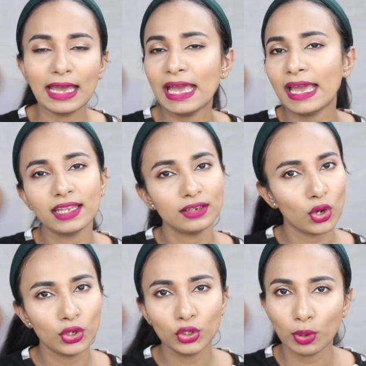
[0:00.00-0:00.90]
And
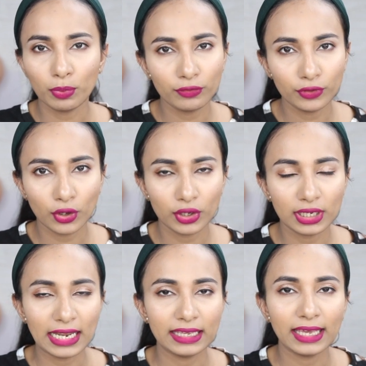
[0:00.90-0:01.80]
on top of your
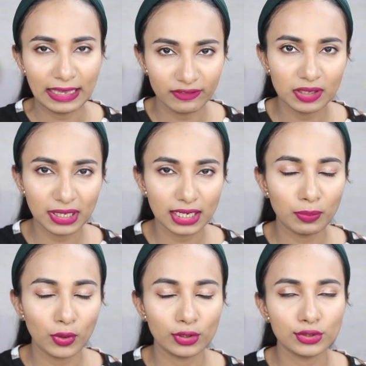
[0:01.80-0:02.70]
like heavy
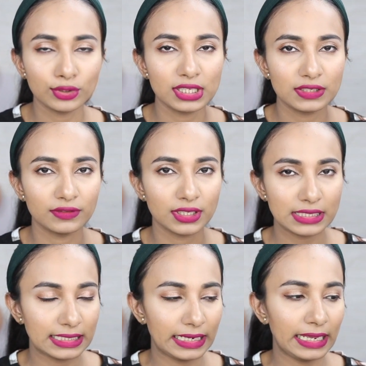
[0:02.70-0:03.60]
makeup also, this
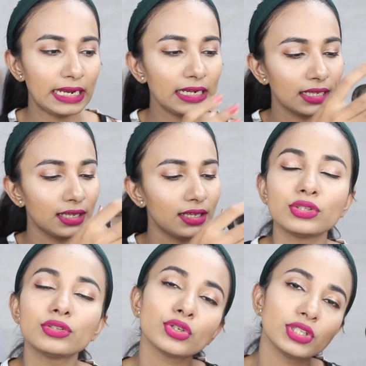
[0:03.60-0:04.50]
works great.
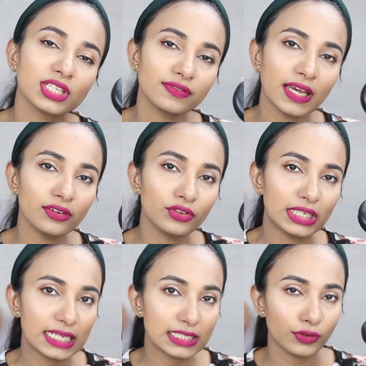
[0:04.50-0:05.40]
So this one
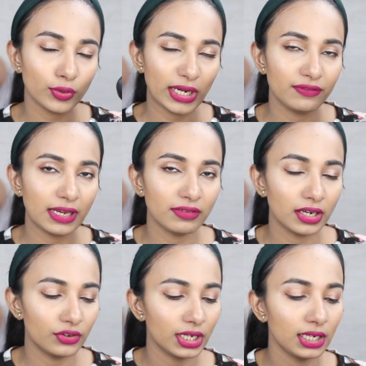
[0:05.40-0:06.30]
retails for
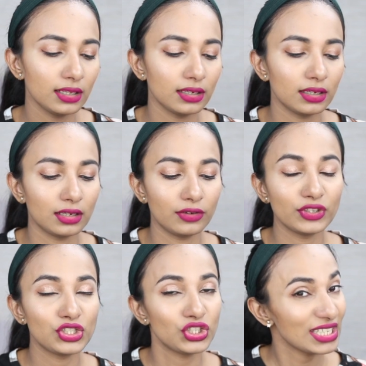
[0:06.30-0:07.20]
2500,
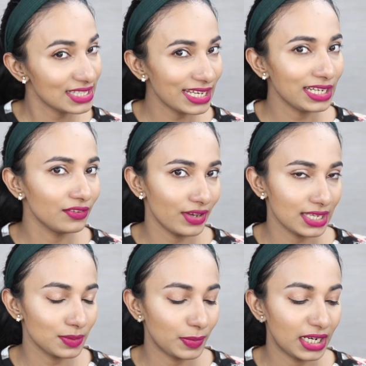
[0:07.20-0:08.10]
which is an
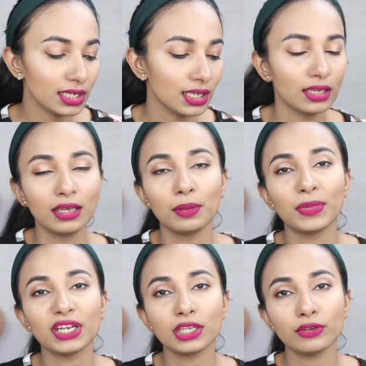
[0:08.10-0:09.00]
investment.
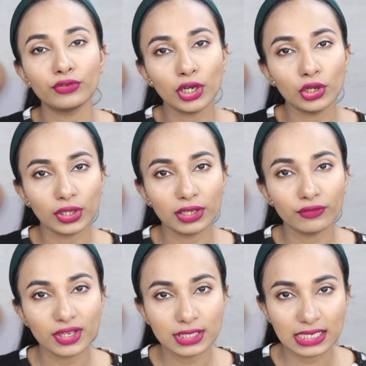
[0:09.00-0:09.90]
But if you are looking
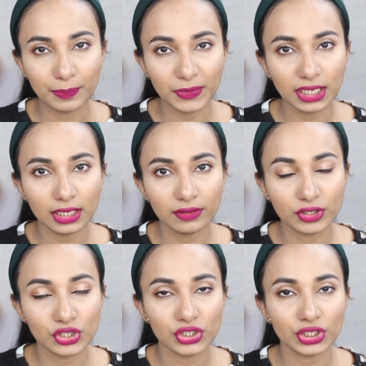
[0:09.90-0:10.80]
for something
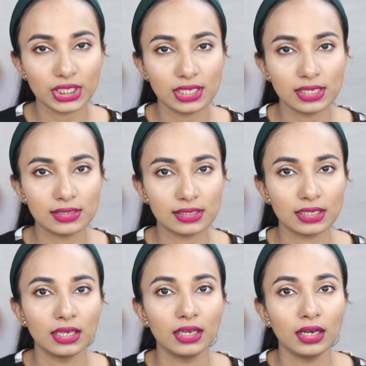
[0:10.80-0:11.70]
which
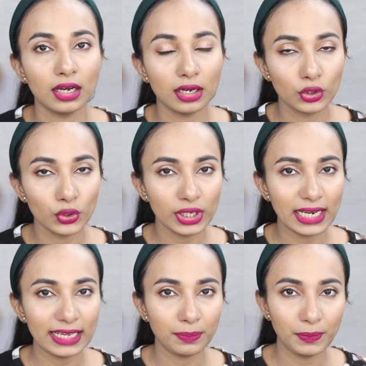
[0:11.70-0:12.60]
is a good
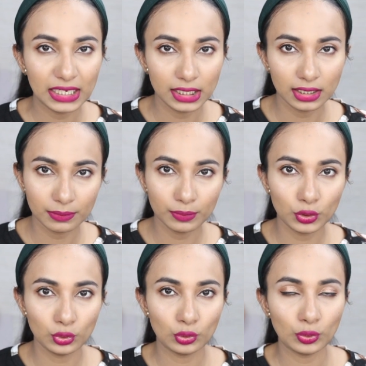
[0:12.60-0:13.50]
like medium
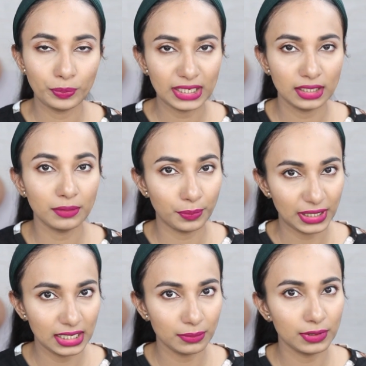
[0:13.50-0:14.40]
to medium
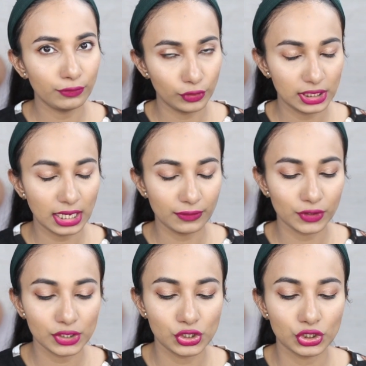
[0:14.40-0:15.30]
buildable full
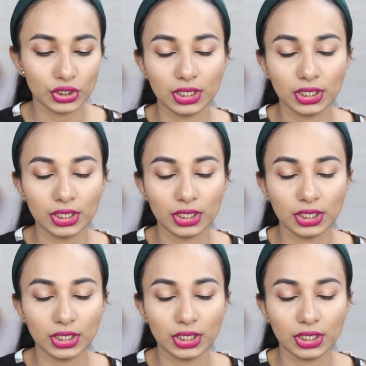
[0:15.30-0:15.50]
coverage